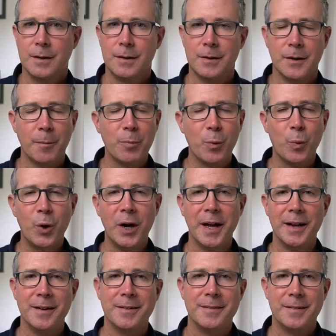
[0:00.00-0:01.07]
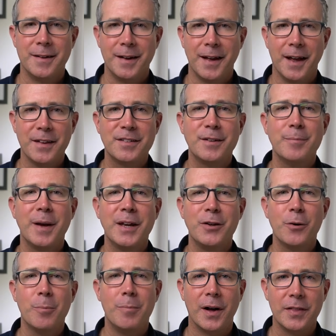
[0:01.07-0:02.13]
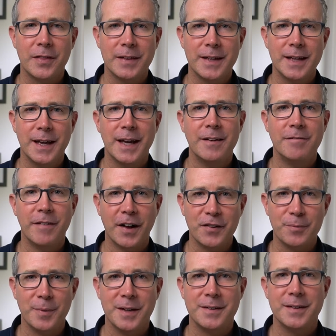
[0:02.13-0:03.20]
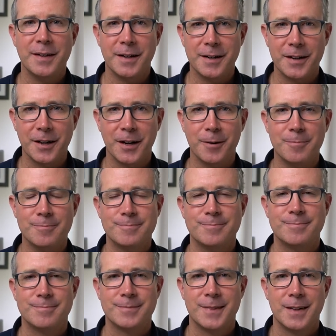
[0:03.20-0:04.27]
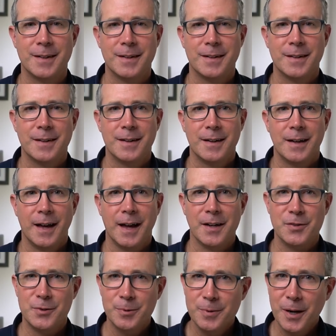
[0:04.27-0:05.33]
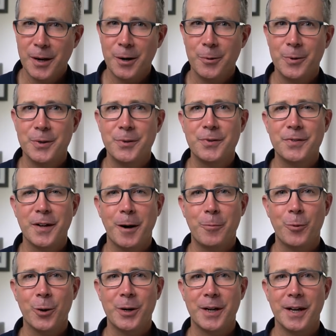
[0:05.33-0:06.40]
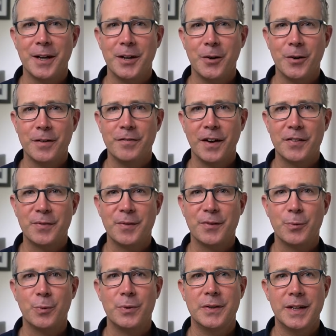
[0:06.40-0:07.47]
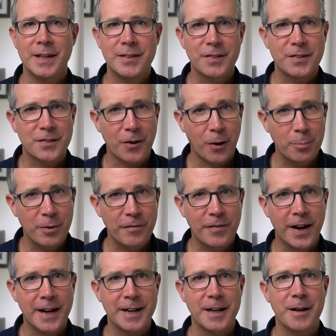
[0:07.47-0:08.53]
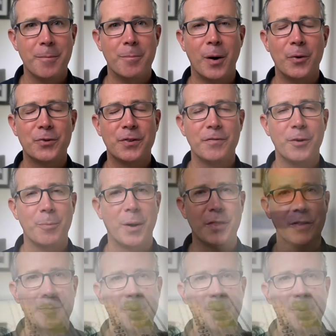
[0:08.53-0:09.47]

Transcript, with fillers: Number one, estimate your monthly investment income. As you know, when you stop working, your investments will need to start providing most of your monthly